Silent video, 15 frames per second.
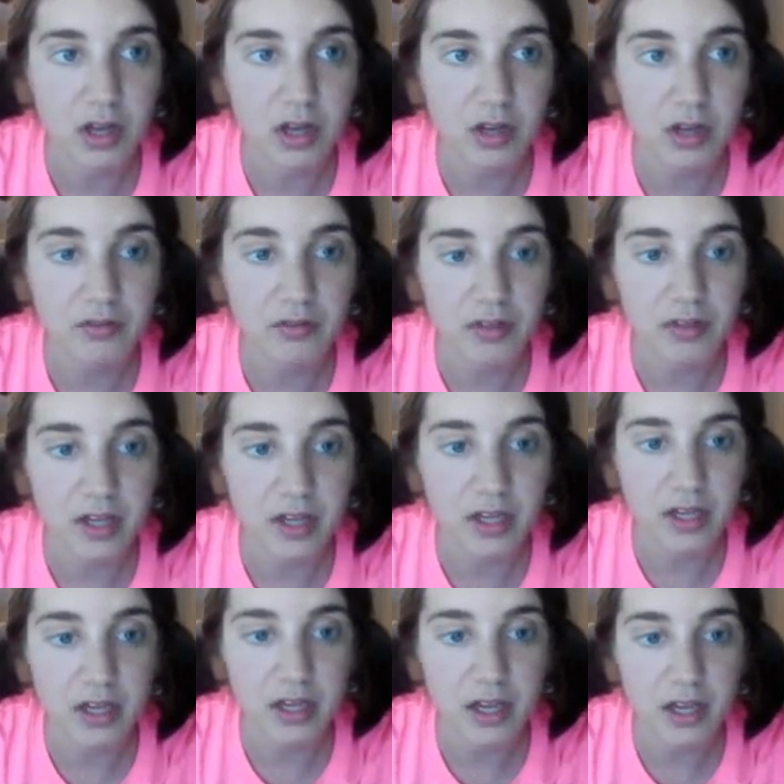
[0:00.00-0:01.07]
like
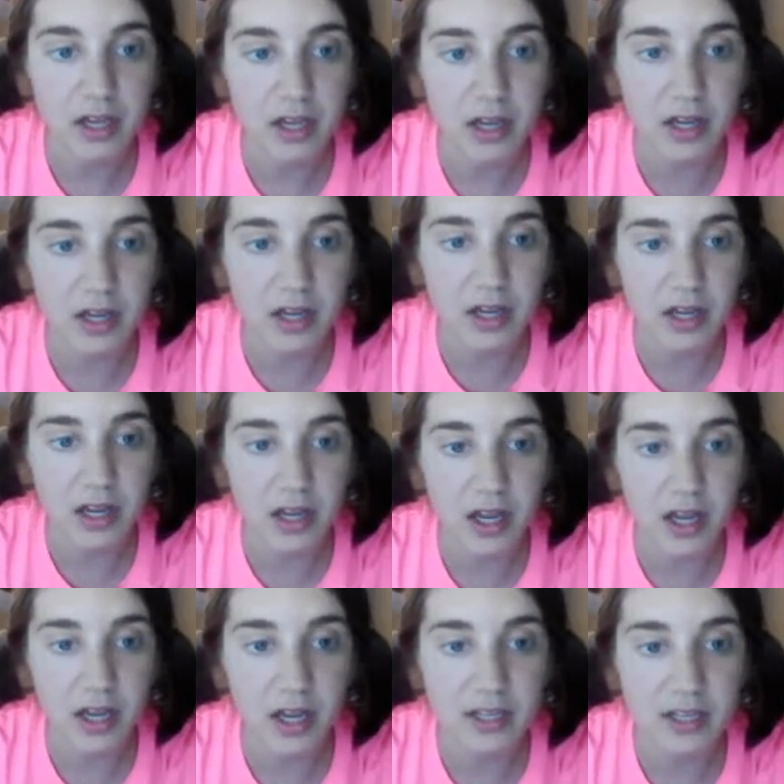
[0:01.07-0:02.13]

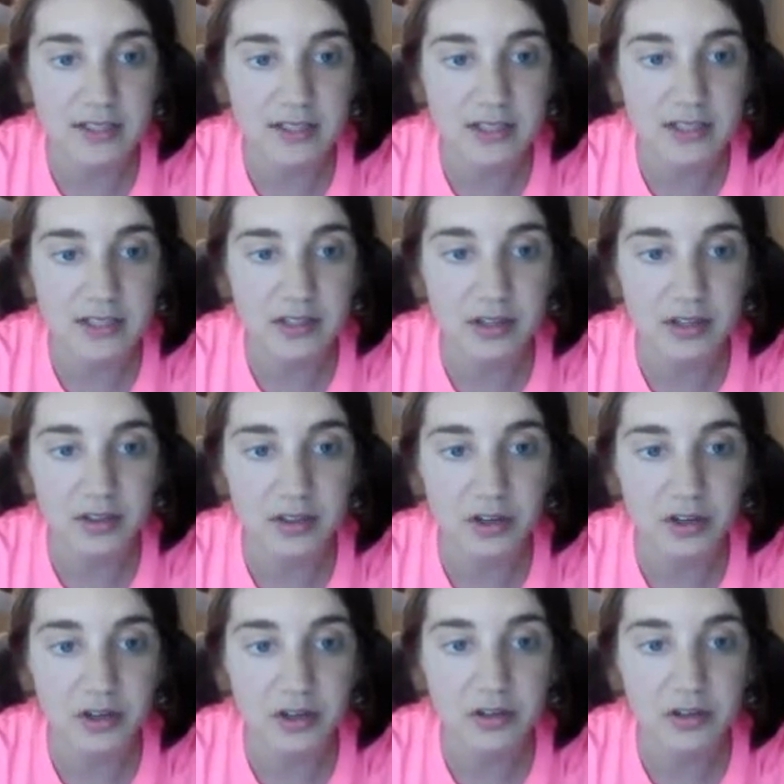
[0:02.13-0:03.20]
x to the
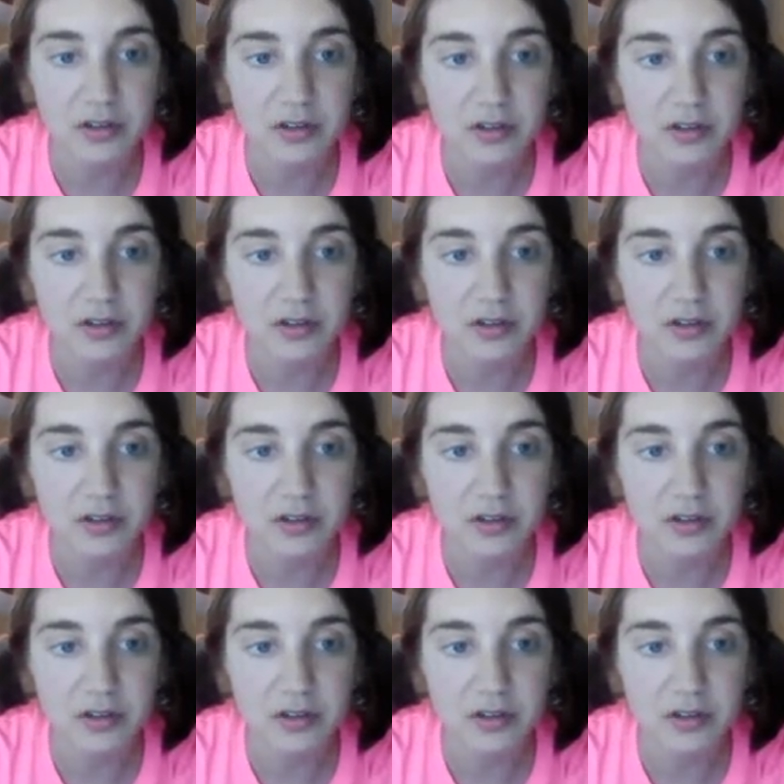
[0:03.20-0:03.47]
third,